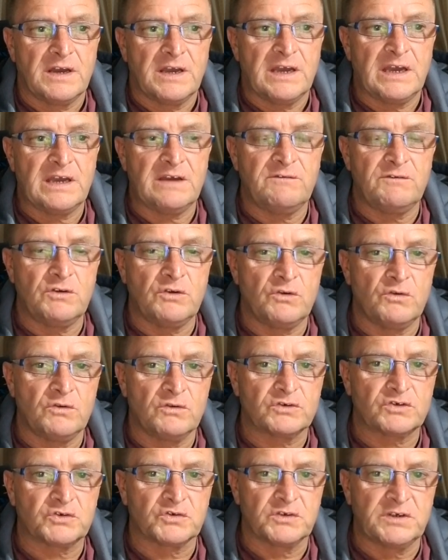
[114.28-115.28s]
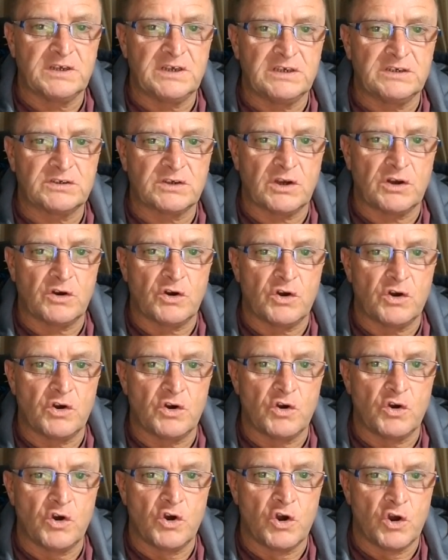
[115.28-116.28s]
If you study his
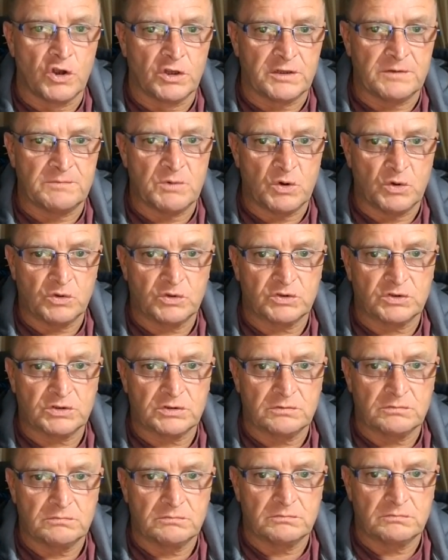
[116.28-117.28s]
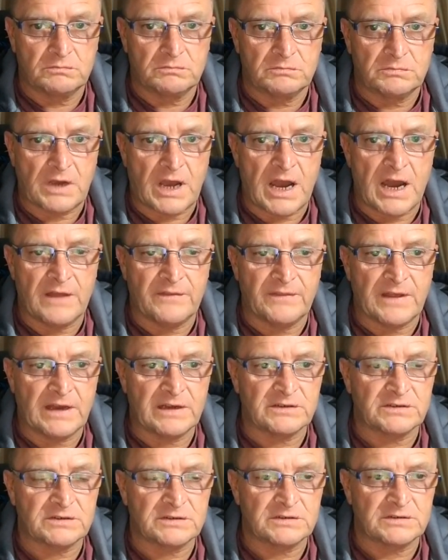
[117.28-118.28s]
early books, and
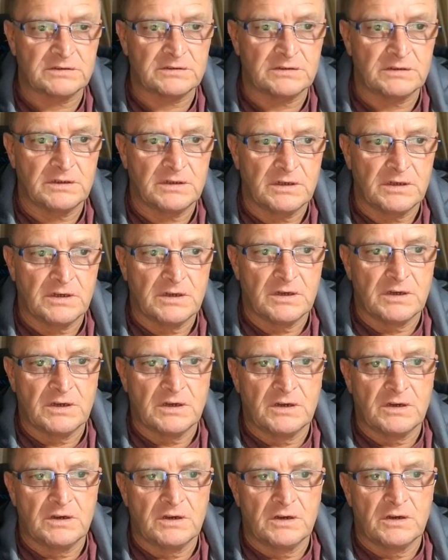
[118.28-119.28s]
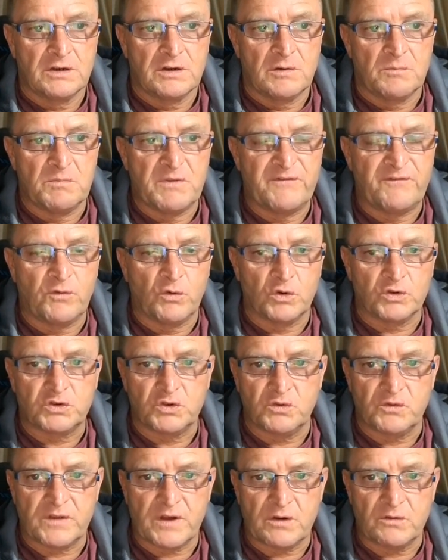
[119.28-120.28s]
that's before
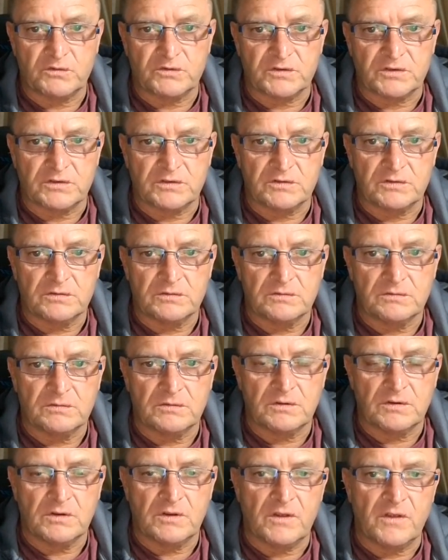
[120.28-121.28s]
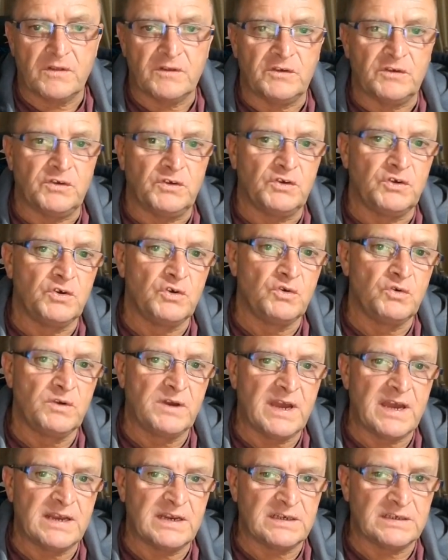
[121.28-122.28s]
2000, you
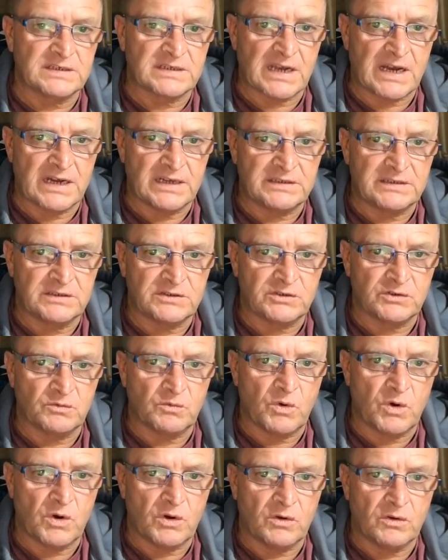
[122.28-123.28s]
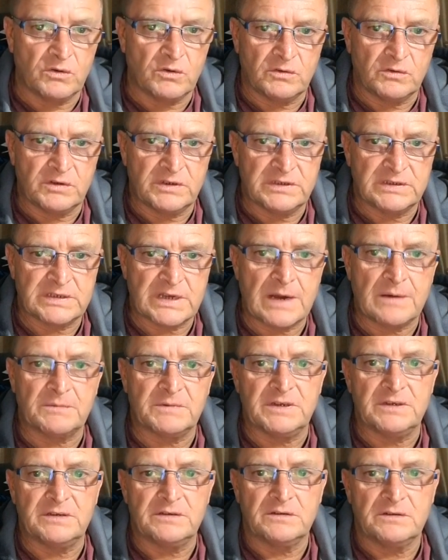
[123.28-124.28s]
gain insight into what is
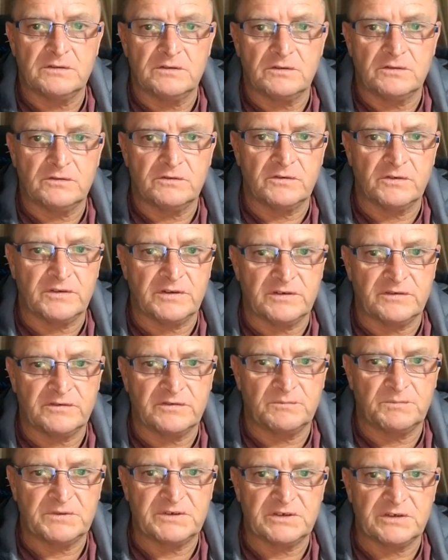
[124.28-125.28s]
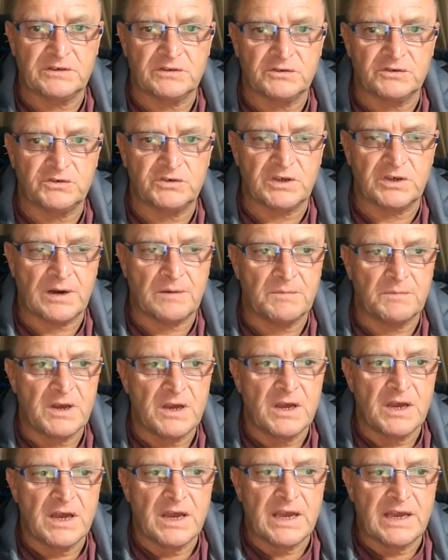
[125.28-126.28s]
happening to this particular chap.
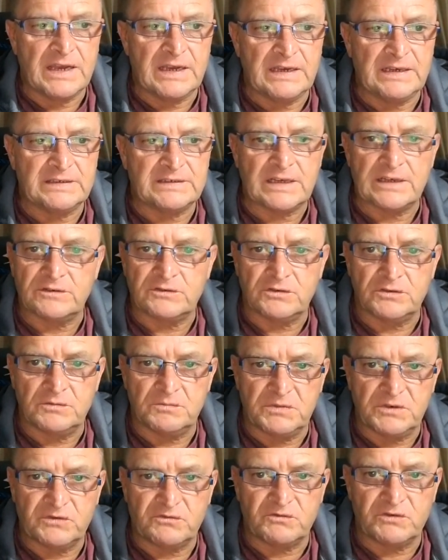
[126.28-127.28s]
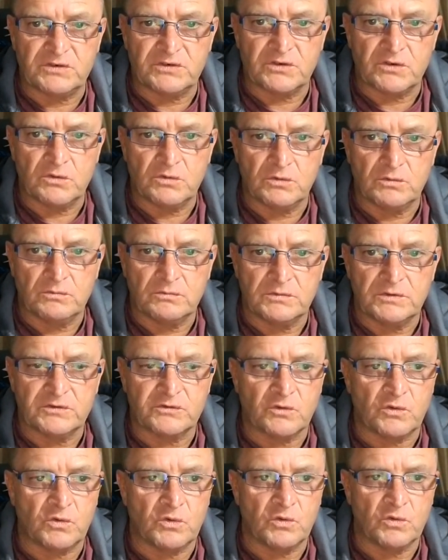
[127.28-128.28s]
He's entered the mystery school. It's
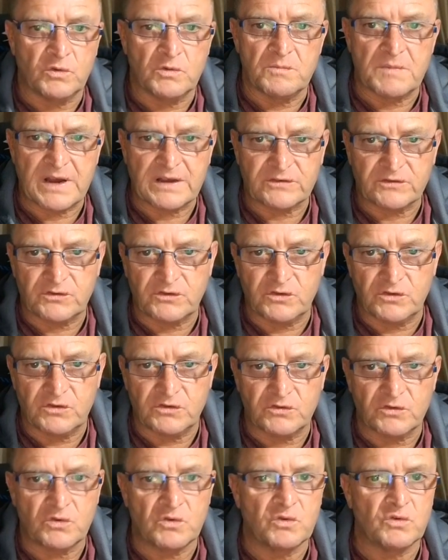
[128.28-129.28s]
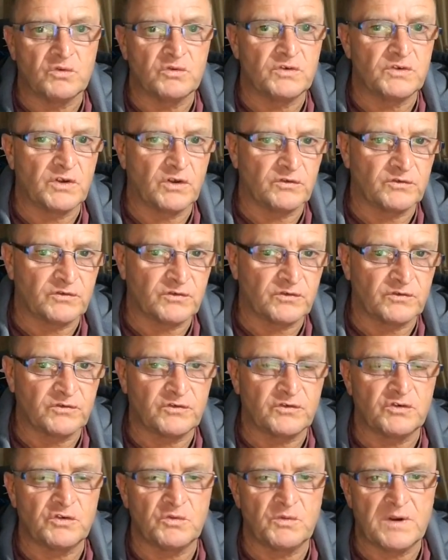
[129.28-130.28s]
all the masters, all the nonsense, the
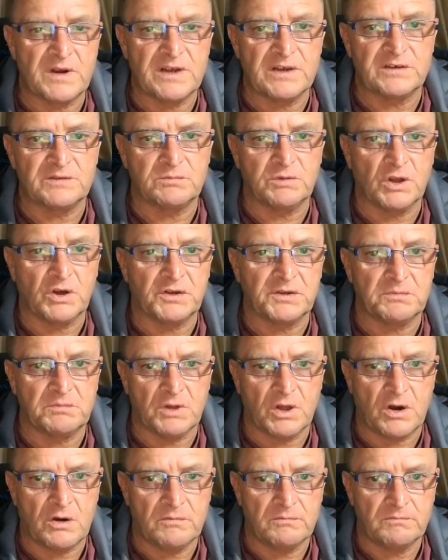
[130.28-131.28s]
new age, blah de blah.